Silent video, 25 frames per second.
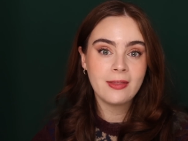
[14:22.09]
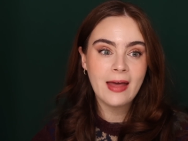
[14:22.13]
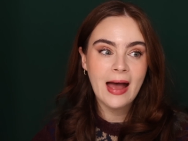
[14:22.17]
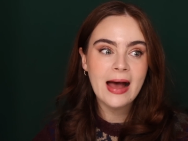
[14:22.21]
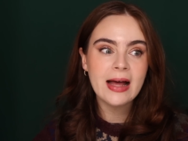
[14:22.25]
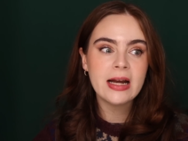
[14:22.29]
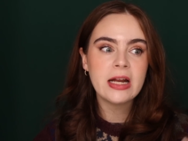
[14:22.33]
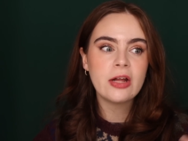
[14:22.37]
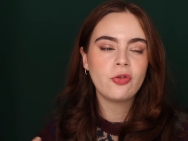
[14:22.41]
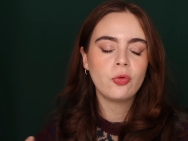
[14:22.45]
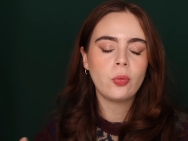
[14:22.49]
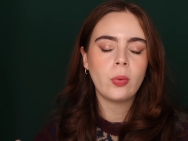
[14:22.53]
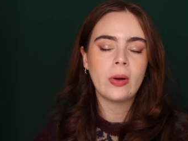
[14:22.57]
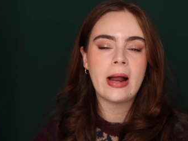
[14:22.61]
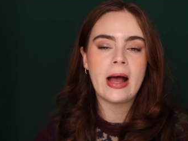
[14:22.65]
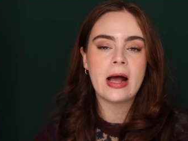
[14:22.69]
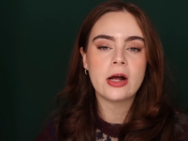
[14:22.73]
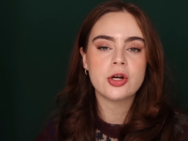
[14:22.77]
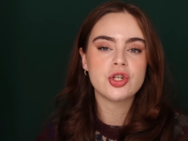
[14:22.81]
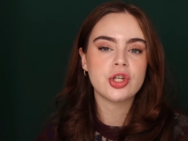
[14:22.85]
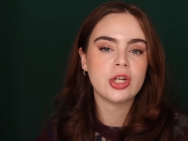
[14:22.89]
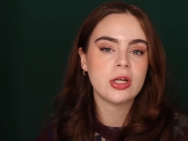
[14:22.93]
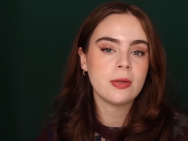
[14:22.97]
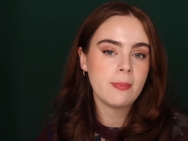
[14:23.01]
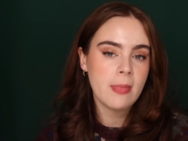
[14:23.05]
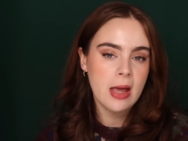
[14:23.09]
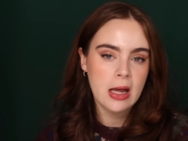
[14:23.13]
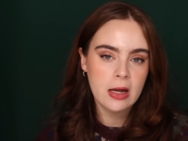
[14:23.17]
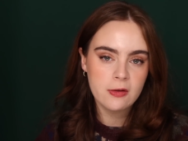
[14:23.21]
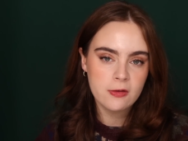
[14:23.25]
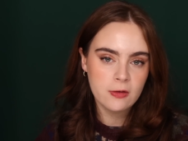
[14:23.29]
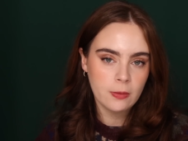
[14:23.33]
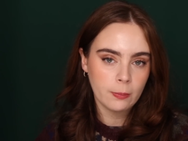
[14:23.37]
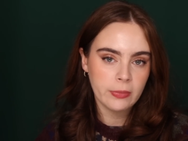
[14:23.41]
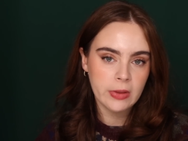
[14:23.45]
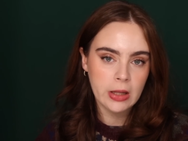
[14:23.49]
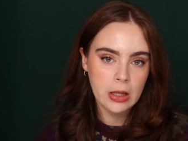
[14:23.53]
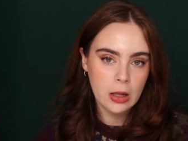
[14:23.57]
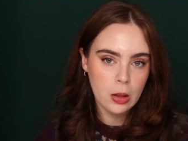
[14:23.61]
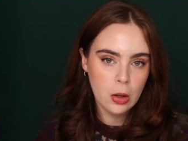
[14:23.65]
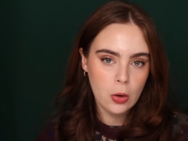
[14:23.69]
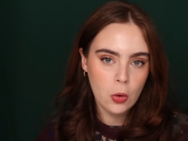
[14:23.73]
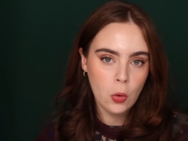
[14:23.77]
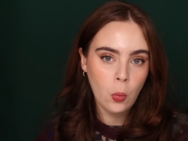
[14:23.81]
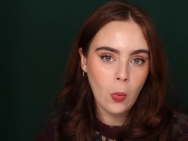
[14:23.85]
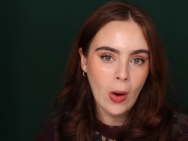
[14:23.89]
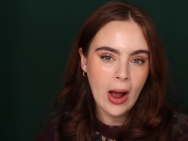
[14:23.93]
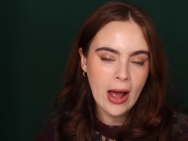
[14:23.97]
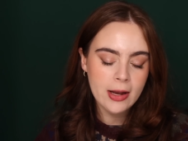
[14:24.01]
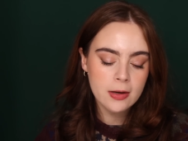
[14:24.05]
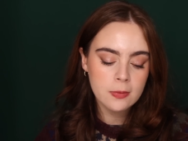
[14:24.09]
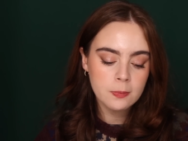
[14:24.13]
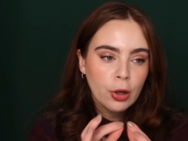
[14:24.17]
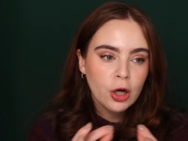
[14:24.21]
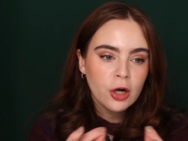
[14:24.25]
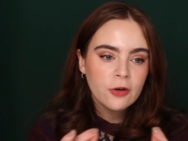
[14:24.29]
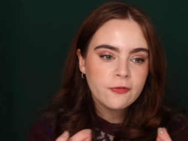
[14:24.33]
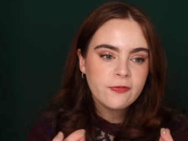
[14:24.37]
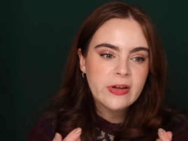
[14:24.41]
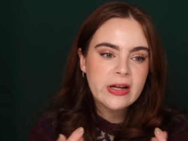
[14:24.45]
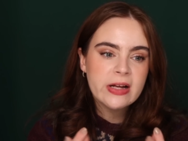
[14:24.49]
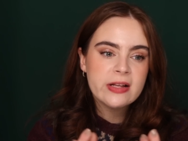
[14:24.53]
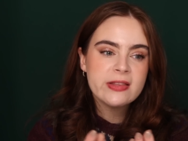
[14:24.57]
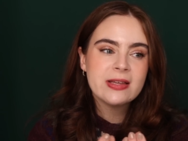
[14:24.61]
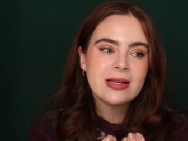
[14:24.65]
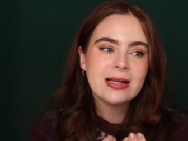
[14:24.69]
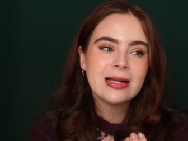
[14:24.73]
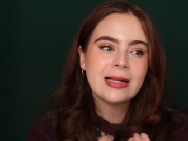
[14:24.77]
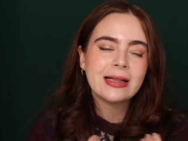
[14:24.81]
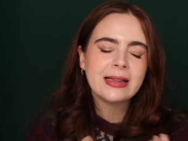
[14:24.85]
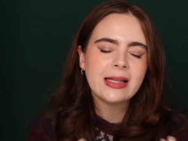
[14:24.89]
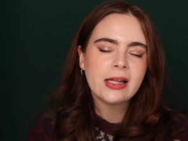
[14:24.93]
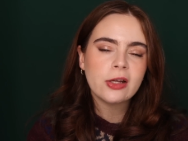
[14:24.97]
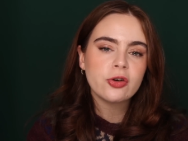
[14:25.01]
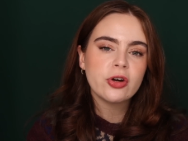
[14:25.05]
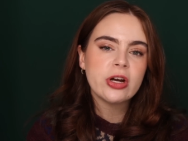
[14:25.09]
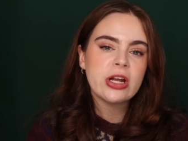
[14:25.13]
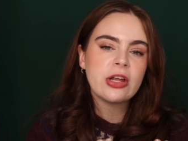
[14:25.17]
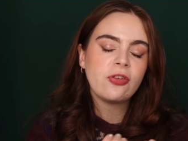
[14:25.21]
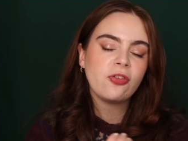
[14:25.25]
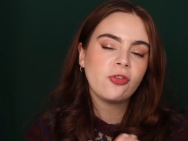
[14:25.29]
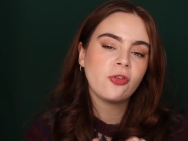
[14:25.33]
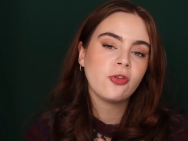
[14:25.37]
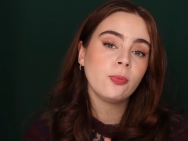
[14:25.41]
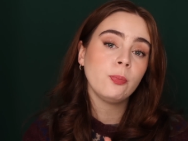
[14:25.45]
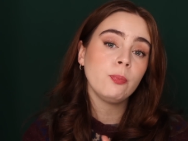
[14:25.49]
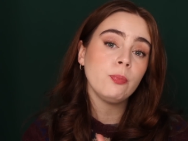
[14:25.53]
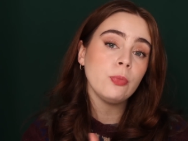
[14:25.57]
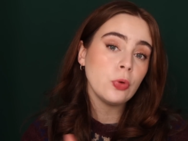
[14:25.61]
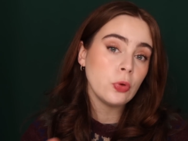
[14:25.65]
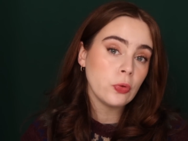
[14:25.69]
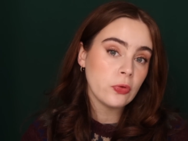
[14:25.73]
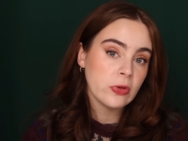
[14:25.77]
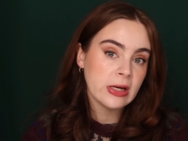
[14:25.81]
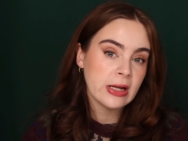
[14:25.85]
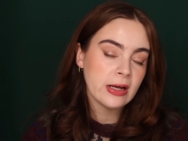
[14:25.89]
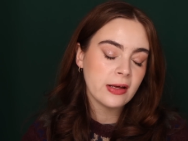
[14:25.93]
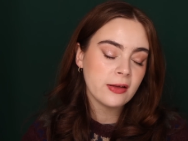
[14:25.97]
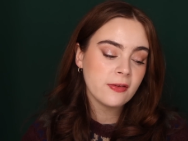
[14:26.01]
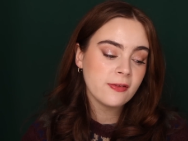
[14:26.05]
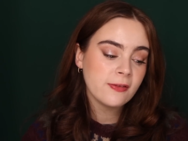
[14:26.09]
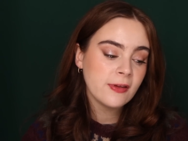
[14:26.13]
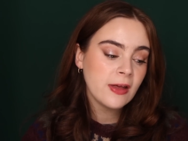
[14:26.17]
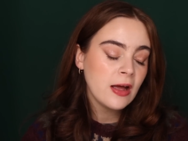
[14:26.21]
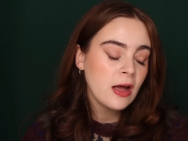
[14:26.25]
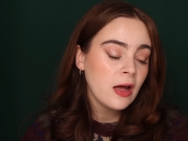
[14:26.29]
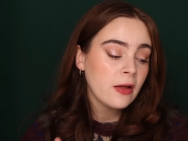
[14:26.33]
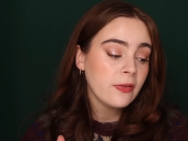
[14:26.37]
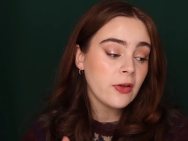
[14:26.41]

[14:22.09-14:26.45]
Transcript: That is what actually makes something look wet. Perfect glittery smoothness.